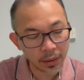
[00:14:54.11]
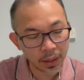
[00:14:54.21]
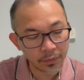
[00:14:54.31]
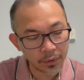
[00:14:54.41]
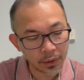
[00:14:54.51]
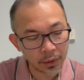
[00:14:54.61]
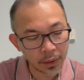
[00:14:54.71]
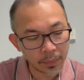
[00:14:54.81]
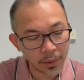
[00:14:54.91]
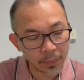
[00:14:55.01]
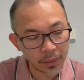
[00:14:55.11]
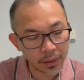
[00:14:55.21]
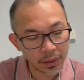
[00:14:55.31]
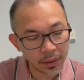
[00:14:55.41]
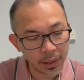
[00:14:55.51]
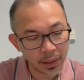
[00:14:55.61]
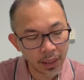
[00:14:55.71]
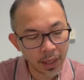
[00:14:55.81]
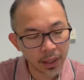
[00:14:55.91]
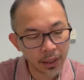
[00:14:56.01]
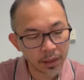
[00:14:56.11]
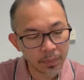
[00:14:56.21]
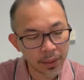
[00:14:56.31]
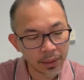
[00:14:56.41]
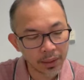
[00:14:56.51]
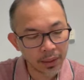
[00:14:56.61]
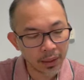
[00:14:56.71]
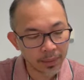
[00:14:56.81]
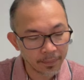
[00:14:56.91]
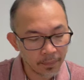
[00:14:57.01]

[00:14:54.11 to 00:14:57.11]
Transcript: after a number of patients died unexpectedly.